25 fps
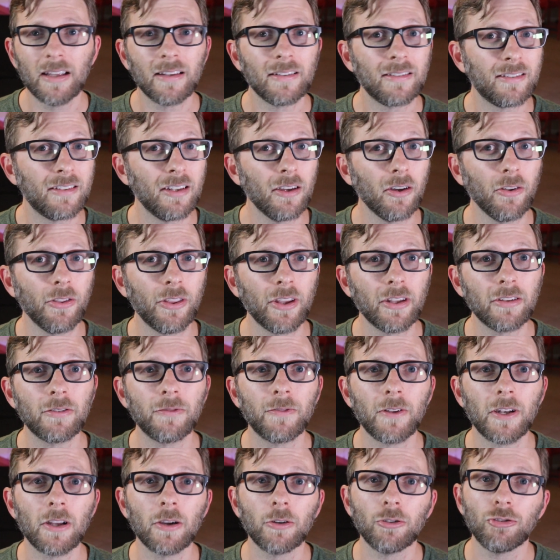Still, this
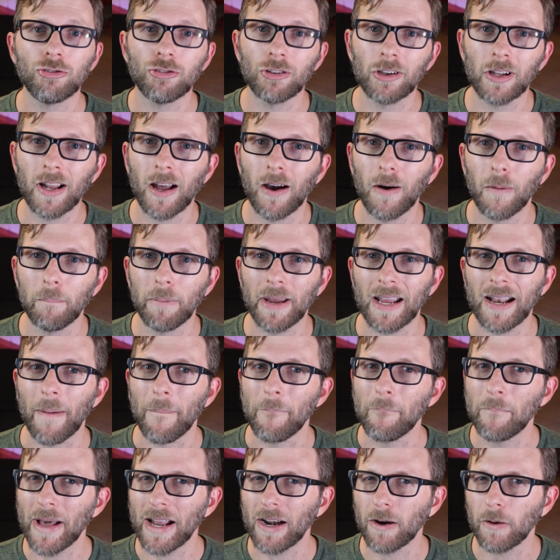video should help paint
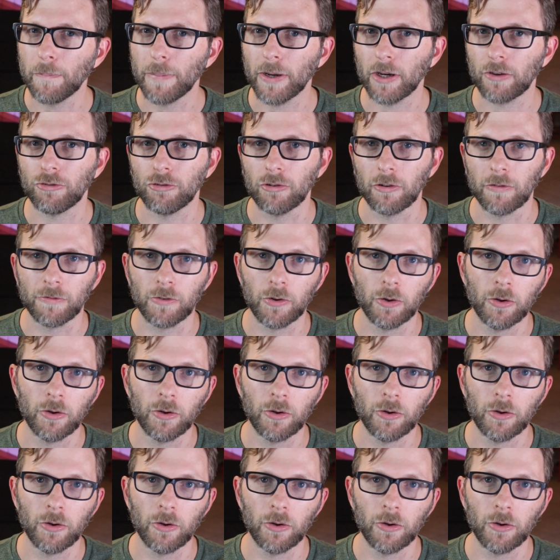a better picture of